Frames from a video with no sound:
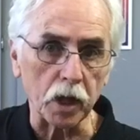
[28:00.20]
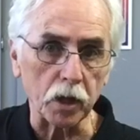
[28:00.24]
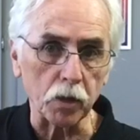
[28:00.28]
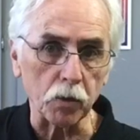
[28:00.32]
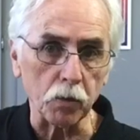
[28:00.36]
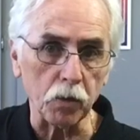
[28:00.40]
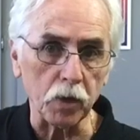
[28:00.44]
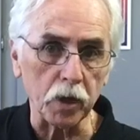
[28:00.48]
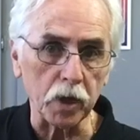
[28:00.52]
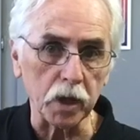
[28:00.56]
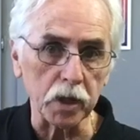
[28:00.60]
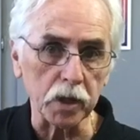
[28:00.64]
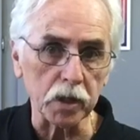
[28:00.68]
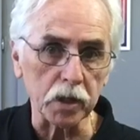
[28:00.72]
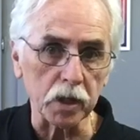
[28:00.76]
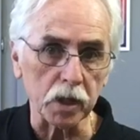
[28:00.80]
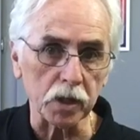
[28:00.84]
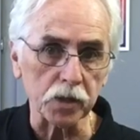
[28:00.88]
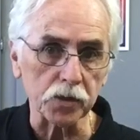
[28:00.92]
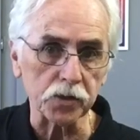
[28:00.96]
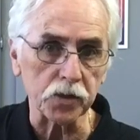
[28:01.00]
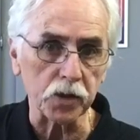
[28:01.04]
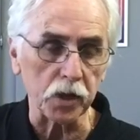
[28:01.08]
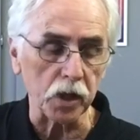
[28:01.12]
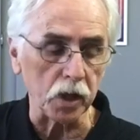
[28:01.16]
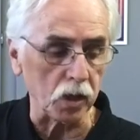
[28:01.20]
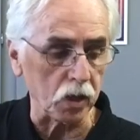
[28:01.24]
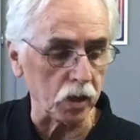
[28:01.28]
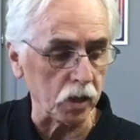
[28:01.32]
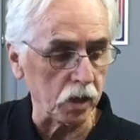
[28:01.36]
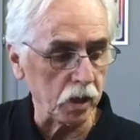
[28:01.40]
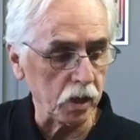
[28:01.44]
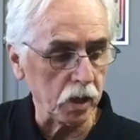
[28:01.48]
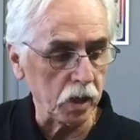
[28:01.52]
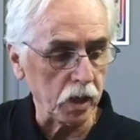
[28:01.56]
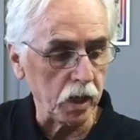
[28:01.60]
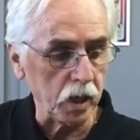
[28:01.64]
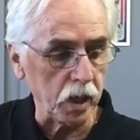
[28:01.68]
of what he does there.
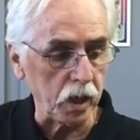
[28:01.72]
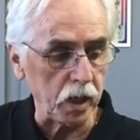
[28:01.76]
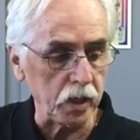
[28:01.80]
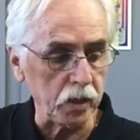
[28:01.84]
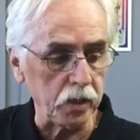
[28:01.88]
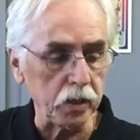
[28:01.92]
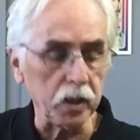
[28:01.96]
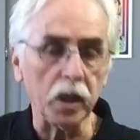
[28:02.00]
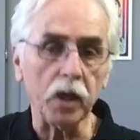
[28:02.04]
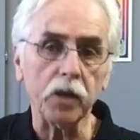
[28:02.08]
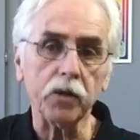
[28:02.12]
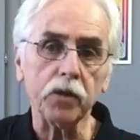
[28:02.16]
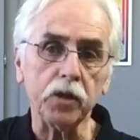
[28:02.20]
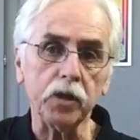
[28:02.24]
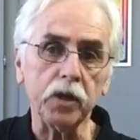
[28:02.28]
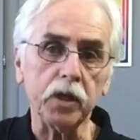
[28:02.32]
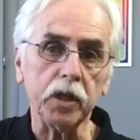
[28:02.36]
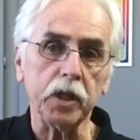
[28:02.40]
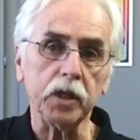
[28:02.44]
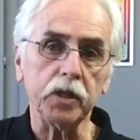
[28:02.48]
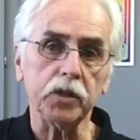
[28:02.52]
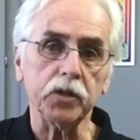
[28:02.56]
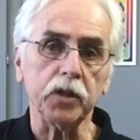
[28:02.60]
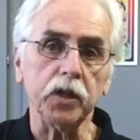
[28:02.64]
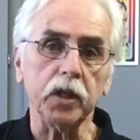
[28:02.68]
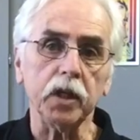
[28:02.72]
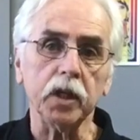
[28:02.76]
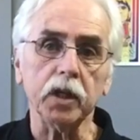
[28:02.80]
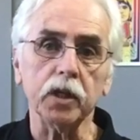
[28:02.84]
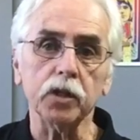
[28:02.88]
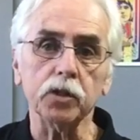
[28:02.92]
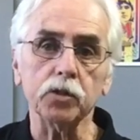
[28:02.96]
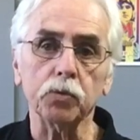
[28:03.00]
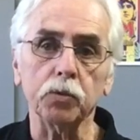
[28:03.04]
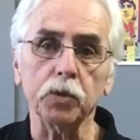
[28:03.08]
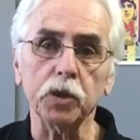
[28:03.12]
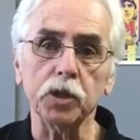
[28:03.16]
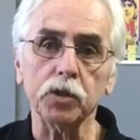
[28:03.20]
And the other neat thing is
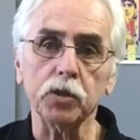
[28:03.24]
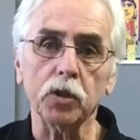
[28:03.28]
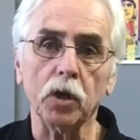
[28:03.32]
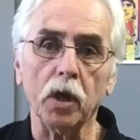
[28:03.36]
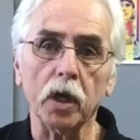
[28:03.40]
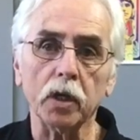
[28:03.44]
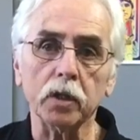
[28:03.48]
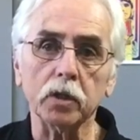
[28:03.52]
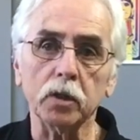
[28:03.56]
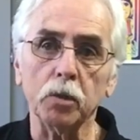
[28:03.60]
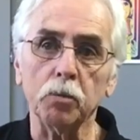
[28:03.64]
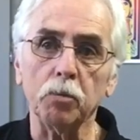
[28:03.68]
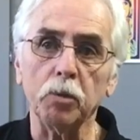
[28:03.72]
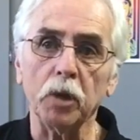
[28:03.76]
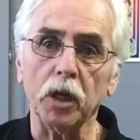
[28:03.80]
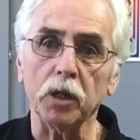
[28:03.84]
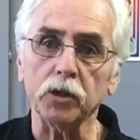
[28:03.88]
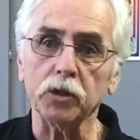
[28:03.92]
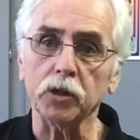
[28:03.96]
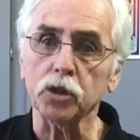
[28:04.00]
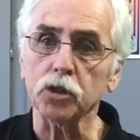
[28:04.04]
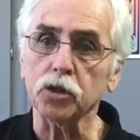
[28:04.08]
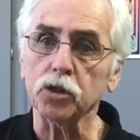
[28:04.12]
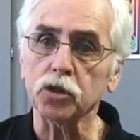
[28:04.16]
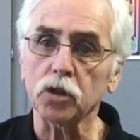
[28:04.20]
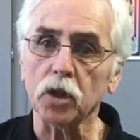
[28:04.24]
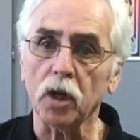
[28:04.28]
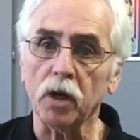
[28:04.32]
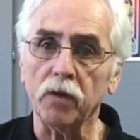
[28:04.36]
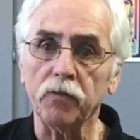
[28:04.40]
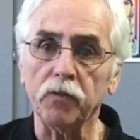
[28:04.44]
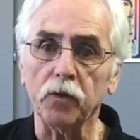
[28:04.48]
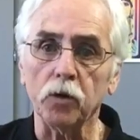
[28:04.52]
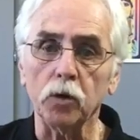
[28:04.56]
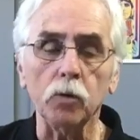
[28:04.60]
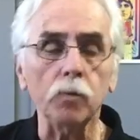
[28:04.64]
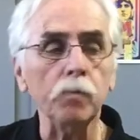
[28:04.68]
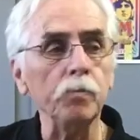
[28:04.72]
we talked about the
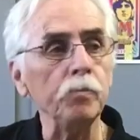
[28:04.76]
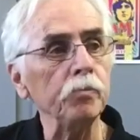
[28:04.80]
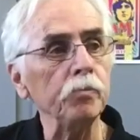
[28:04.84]
shuffle,